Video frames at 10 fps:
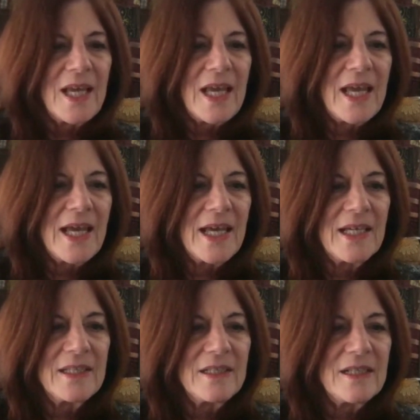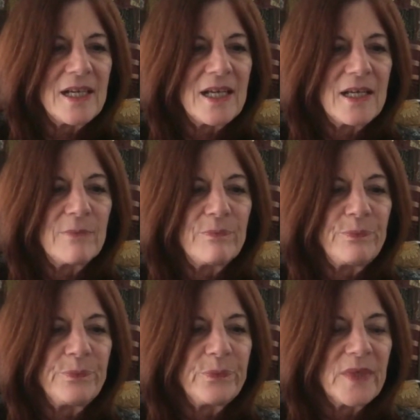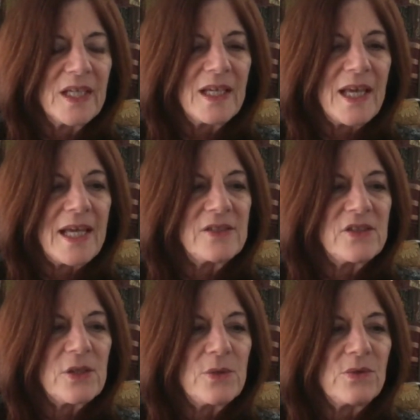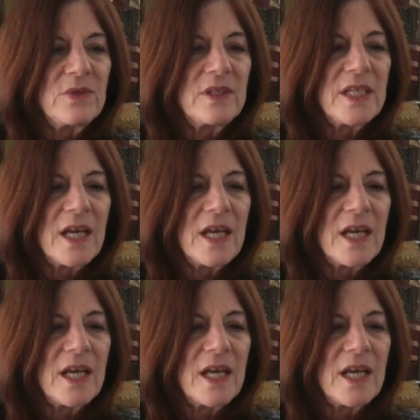And and so the